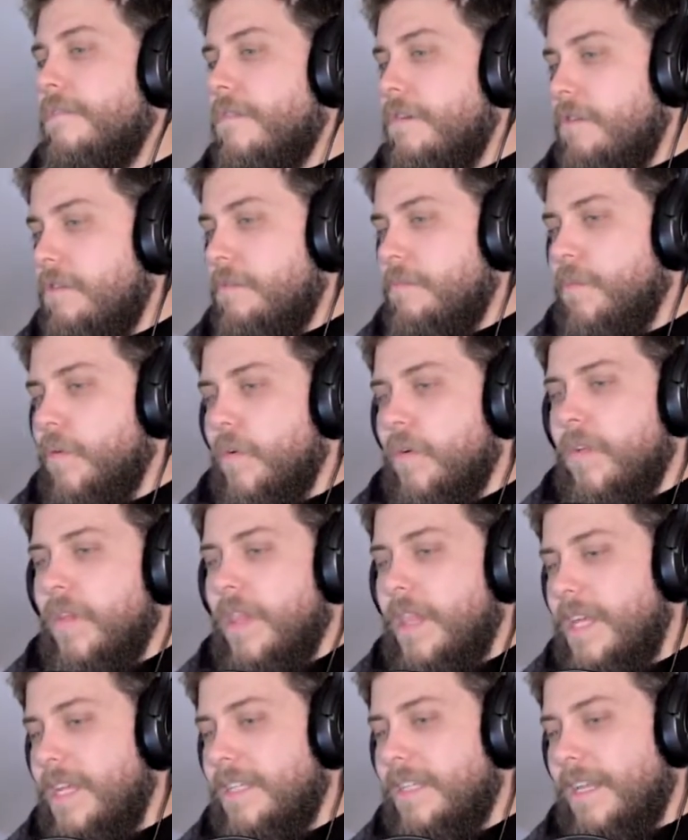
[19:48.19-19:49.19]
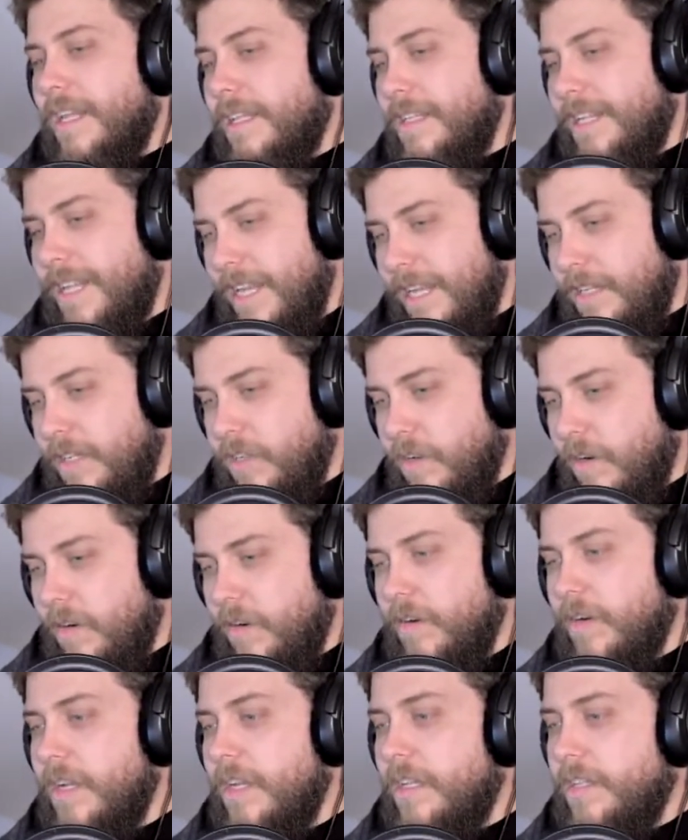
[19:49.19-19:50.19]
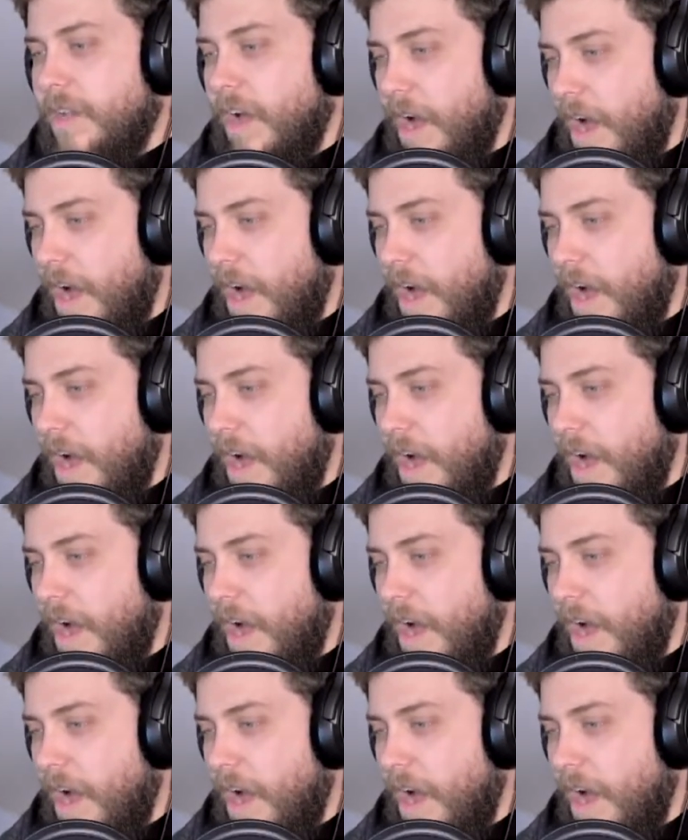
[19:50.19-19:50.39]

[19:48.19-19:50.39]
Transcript: furthermore, this Kickstarter is